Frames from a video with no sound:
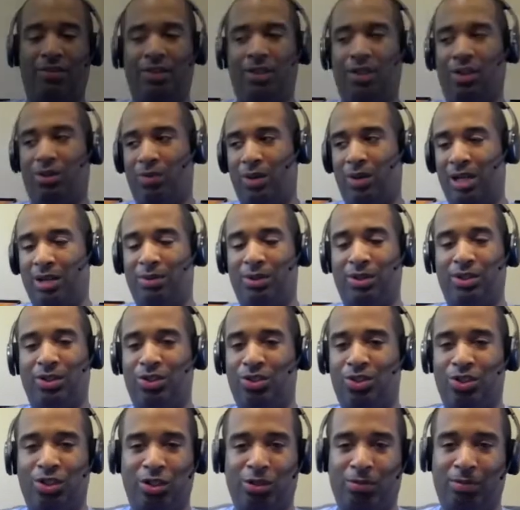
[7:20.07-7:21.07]
way with this
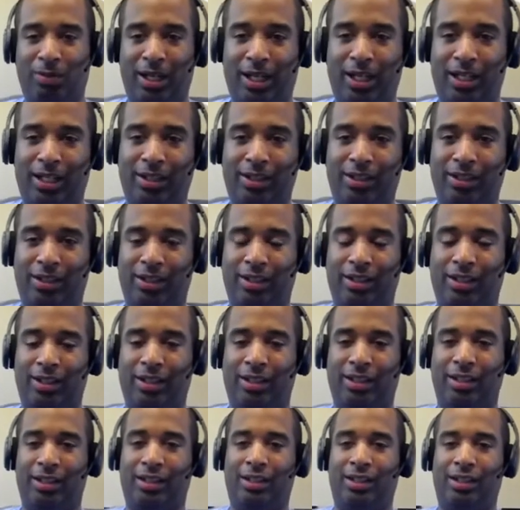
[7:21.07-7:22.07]
young man.
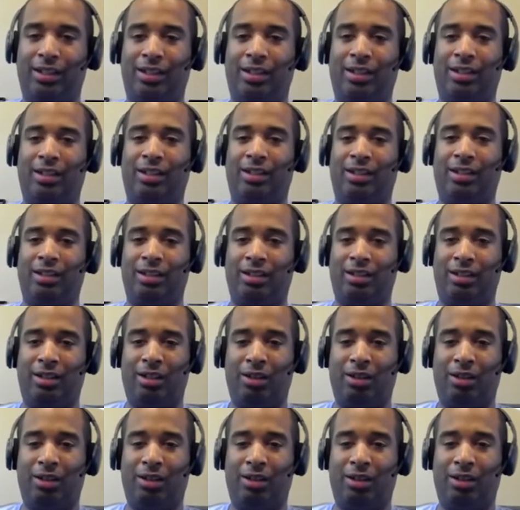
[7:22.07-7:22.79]
What